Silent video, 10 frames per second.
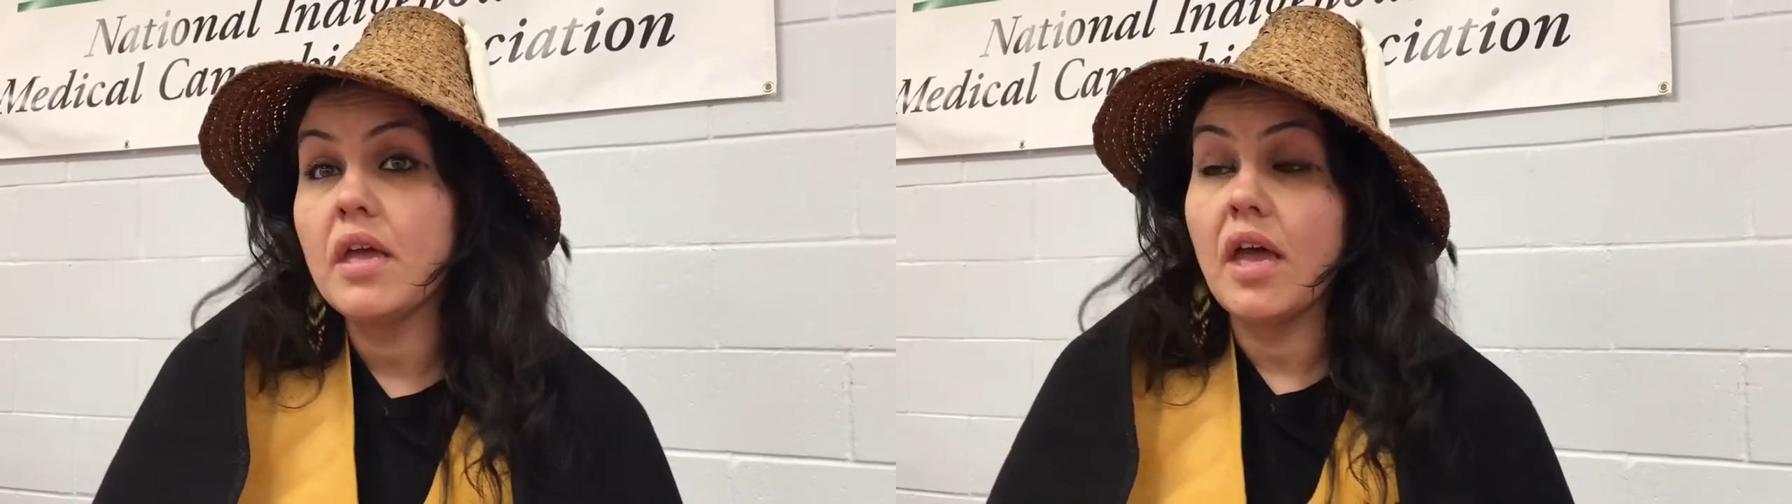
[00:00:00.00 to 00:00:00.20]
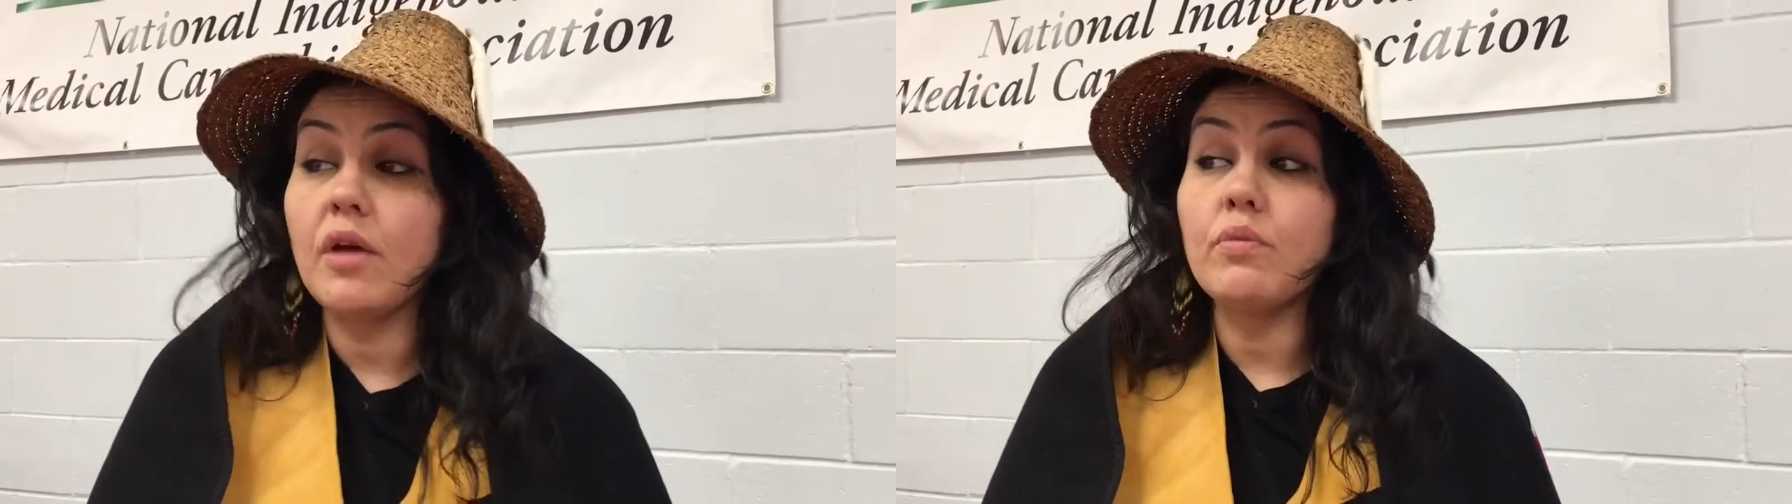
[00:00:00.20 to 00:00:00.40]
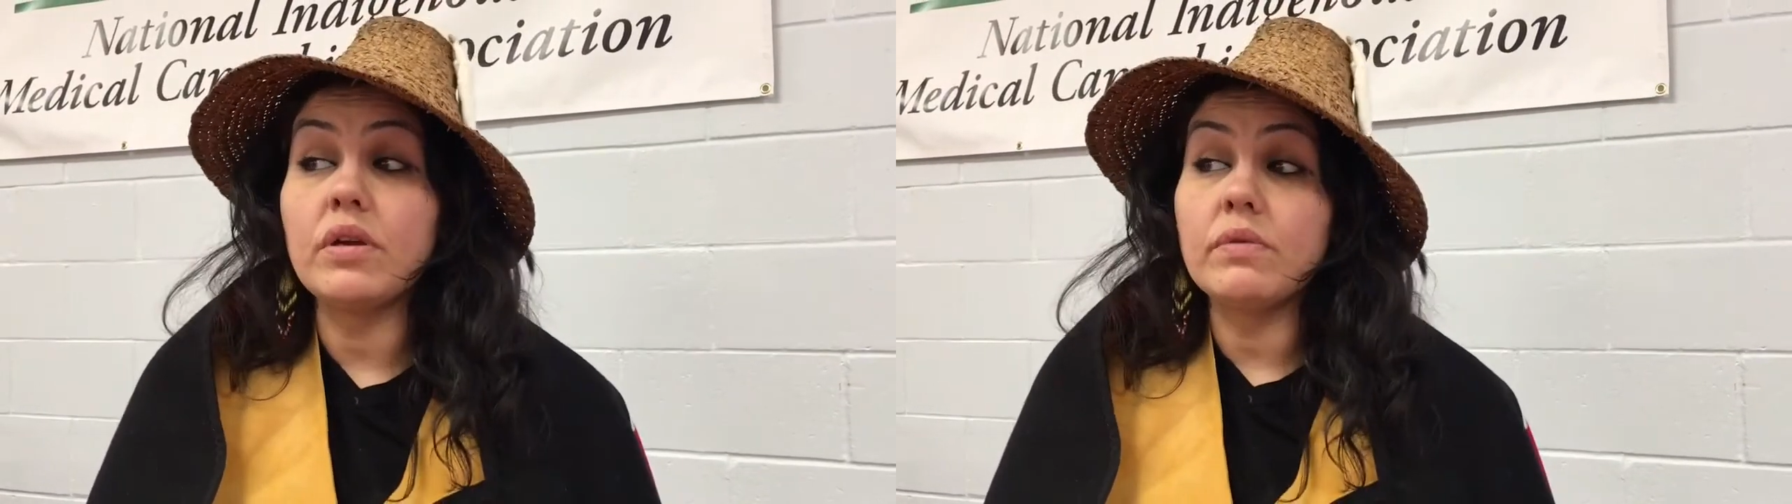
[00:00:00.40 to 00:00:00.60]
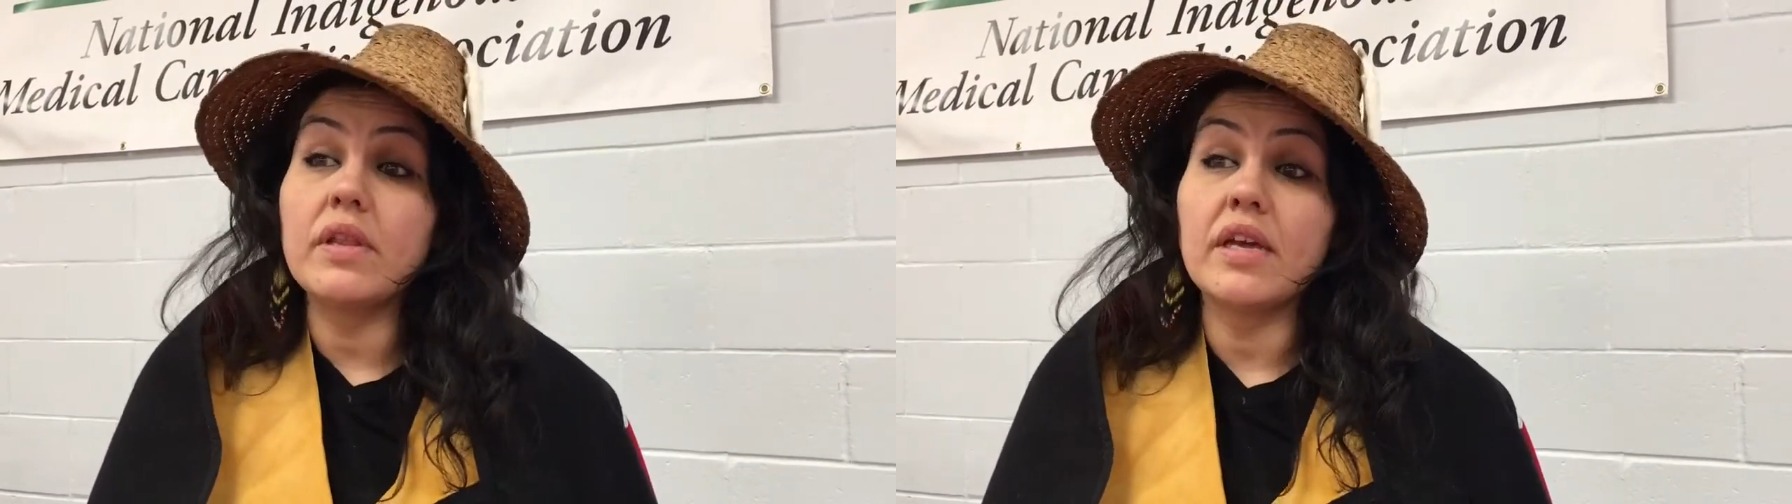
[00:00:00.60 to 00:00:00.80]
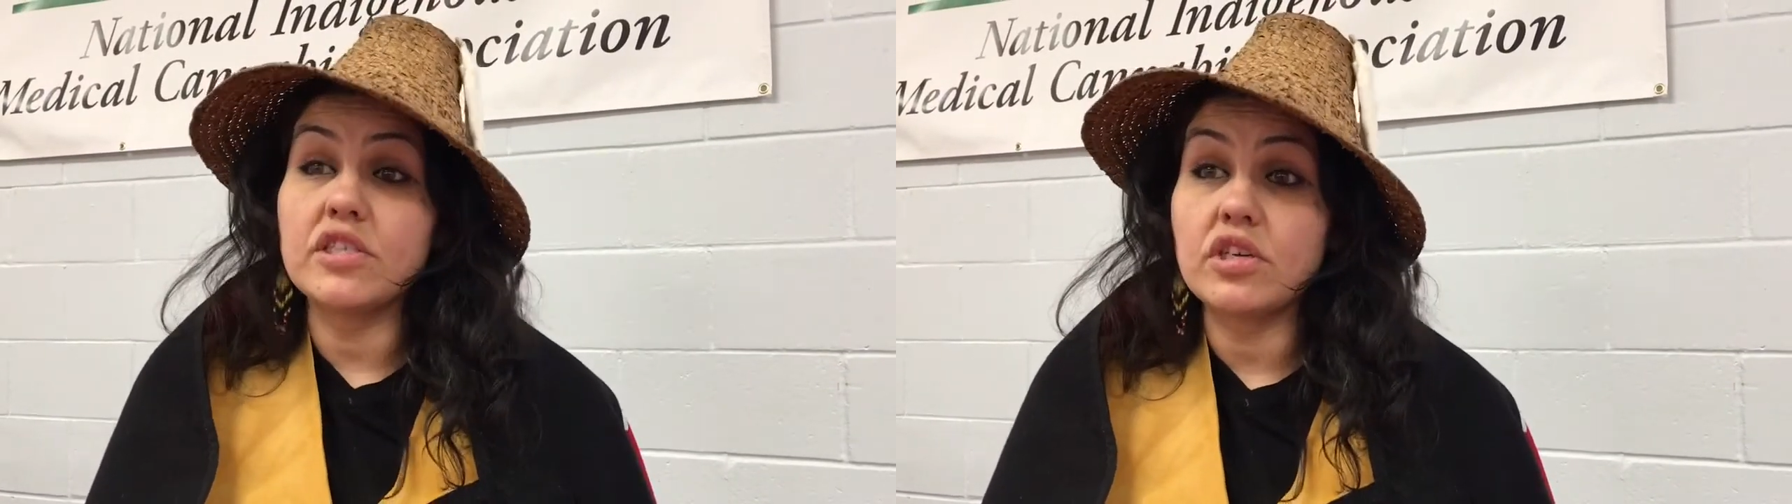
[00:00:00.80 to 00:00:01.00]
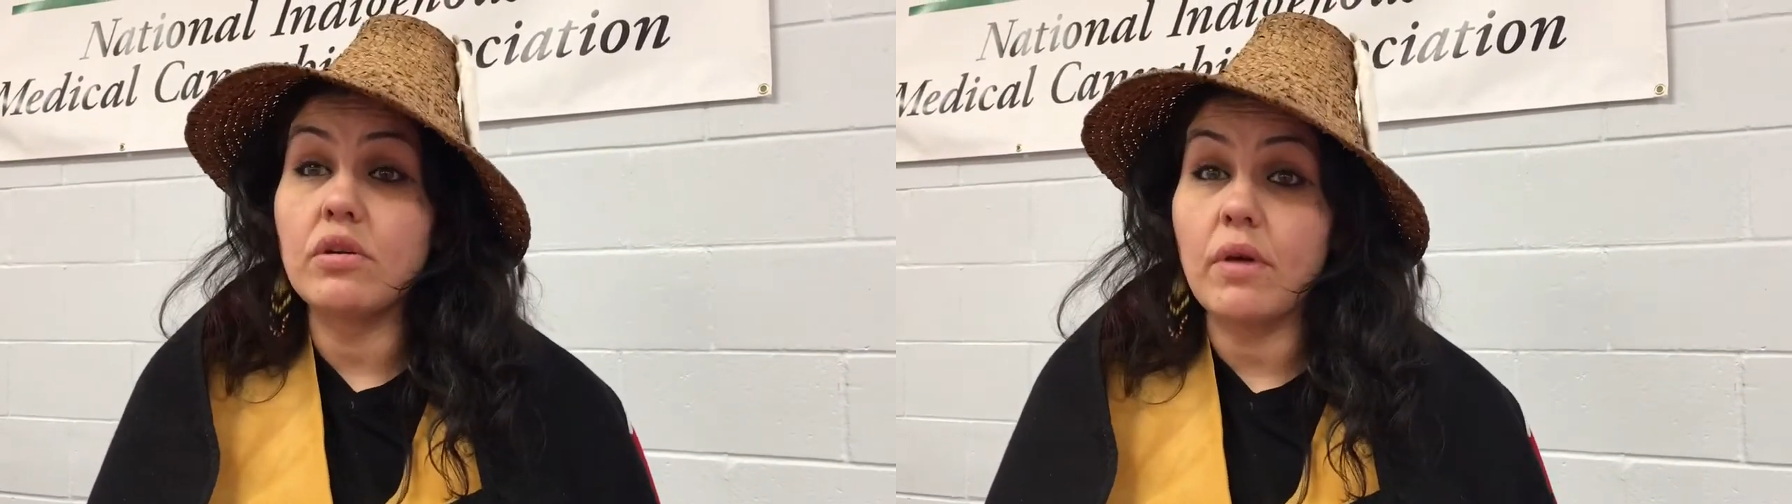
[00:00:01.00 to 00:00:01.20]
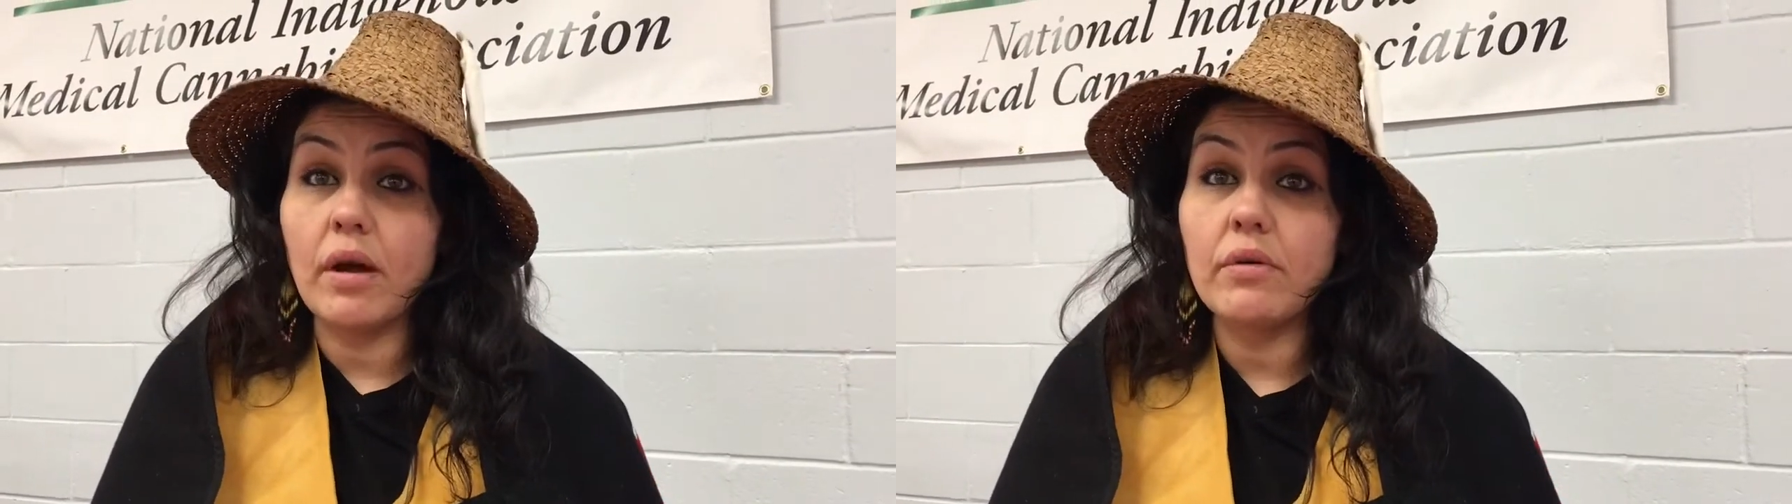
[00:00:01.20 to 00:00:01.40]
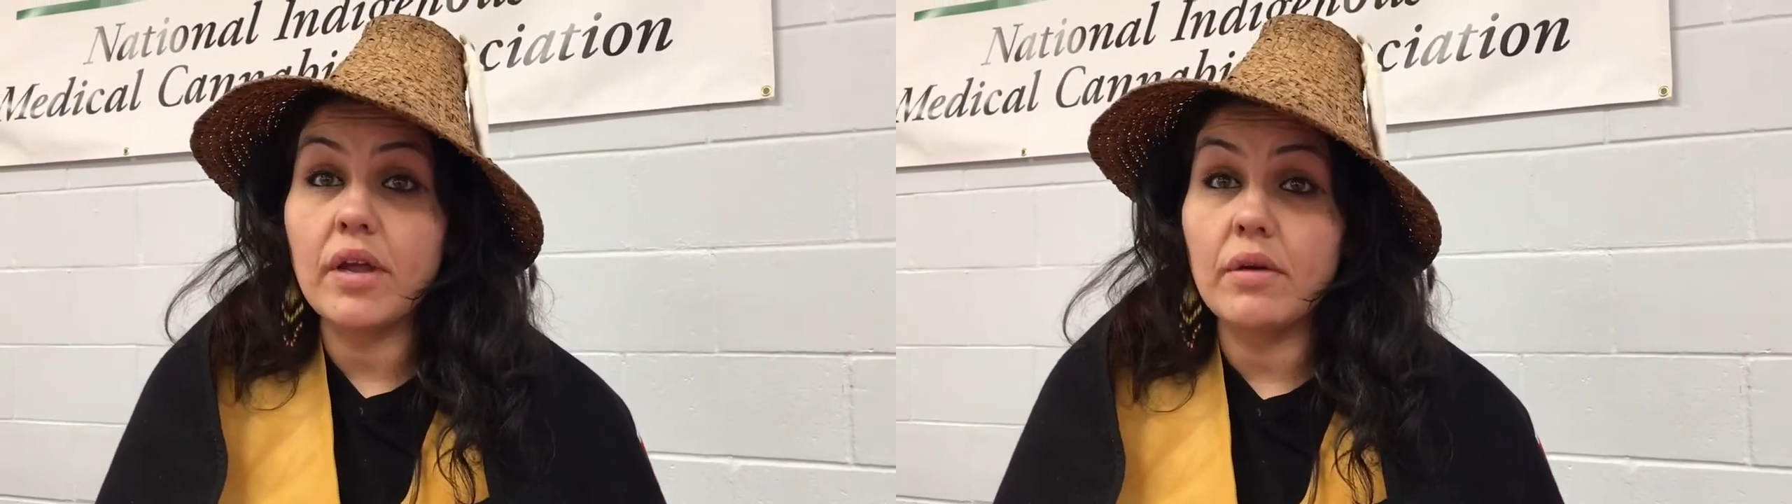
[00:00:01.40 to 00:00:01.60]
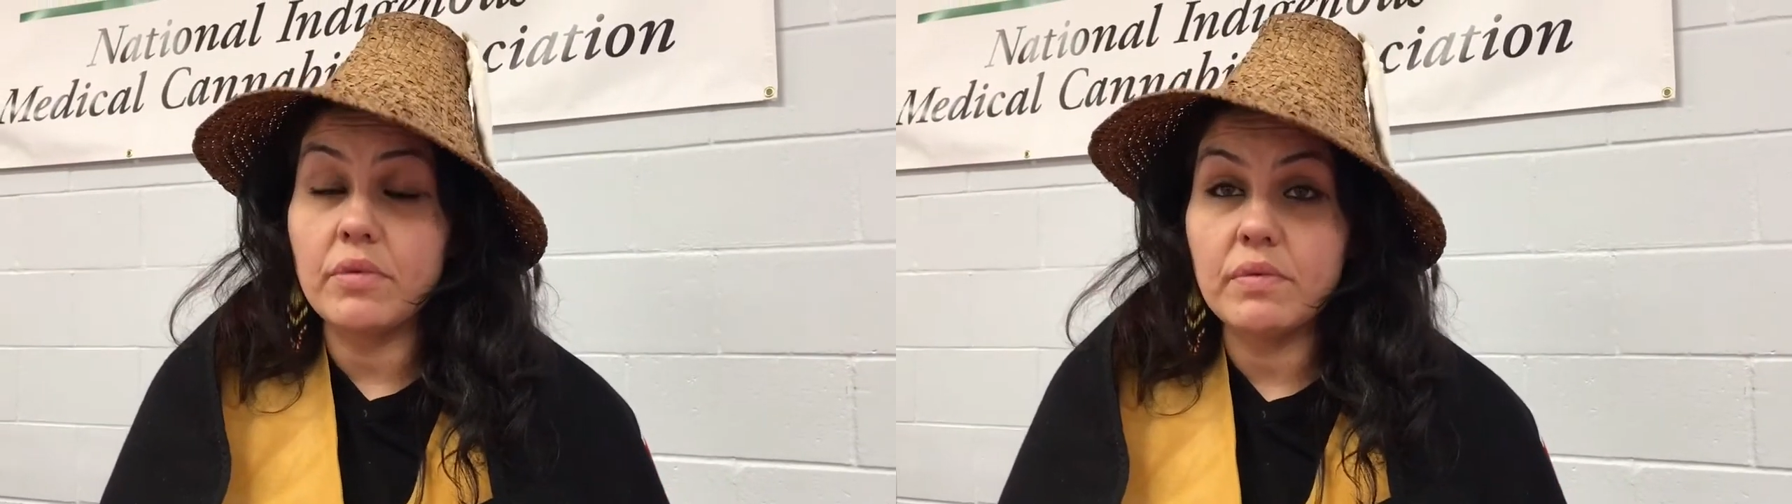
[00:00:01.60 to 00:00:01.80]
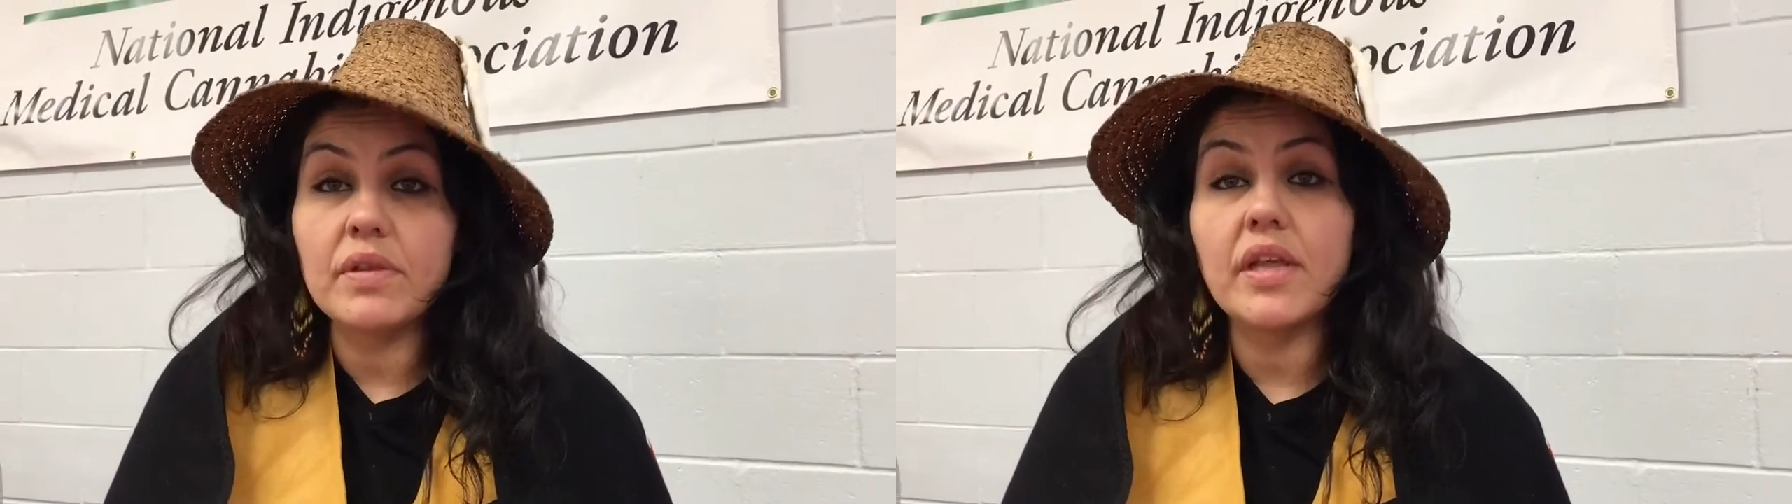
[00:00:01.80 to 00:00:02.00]
and we would like to go out and
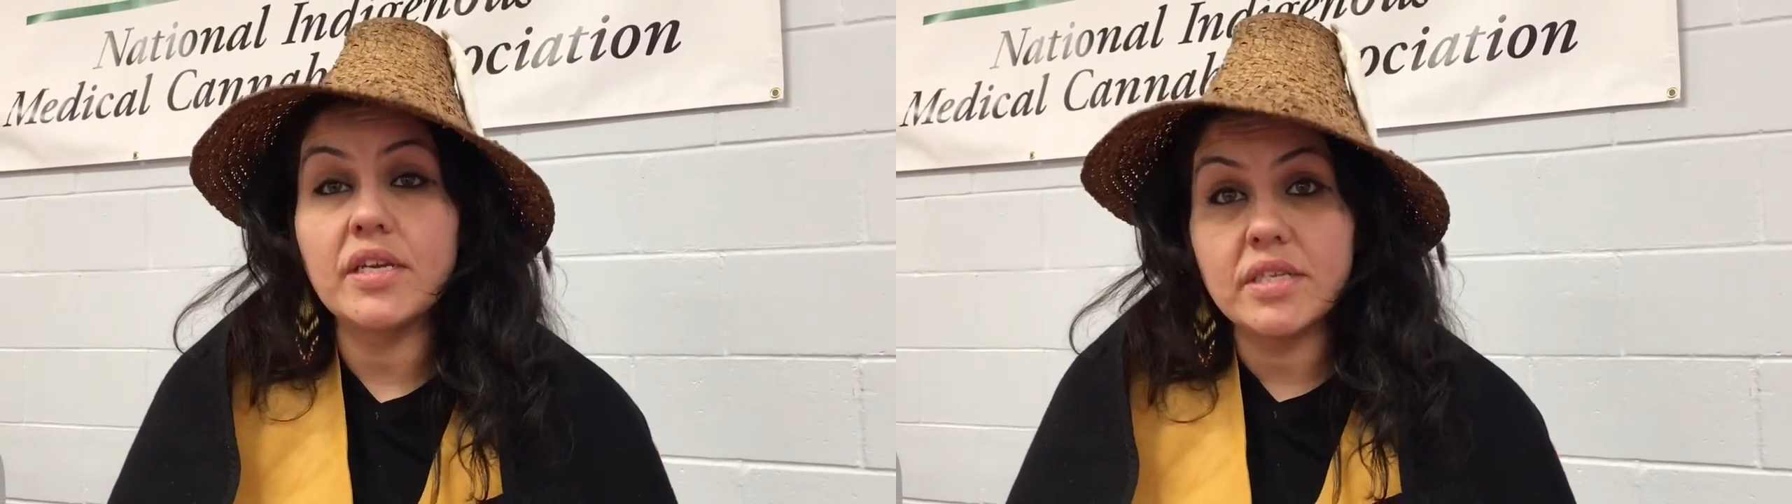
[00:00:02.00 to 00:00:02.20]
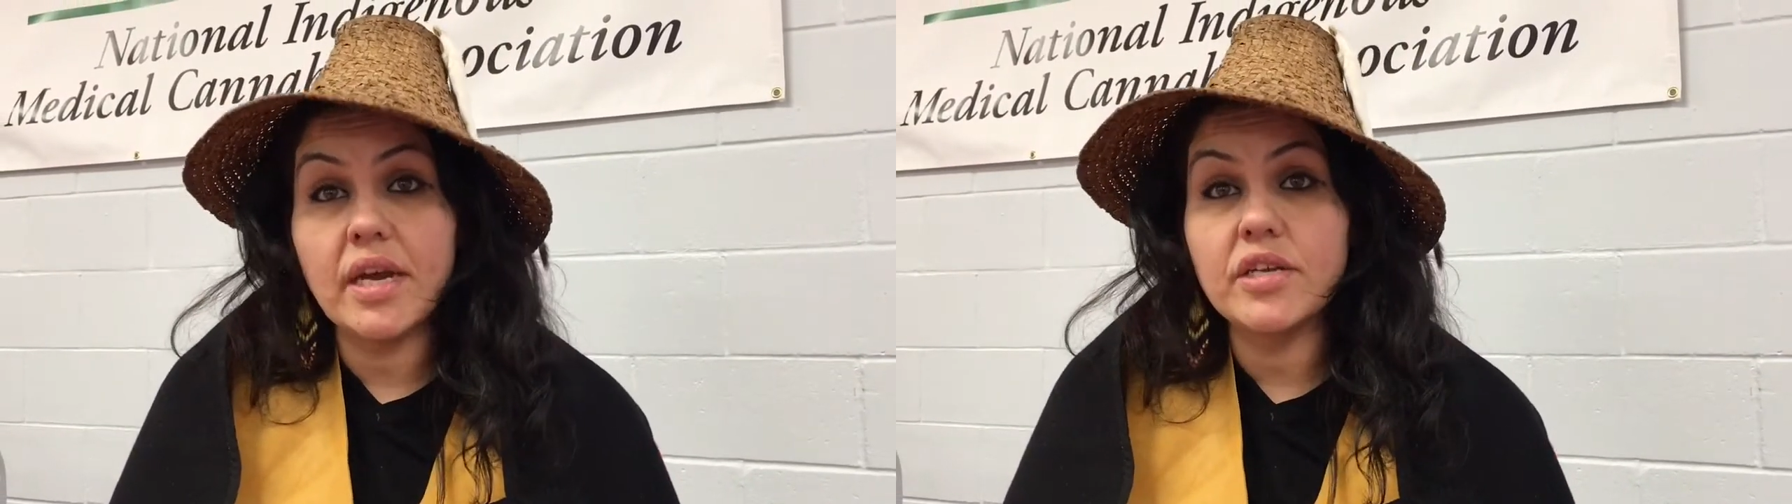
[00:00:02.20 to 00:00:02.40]
we would like to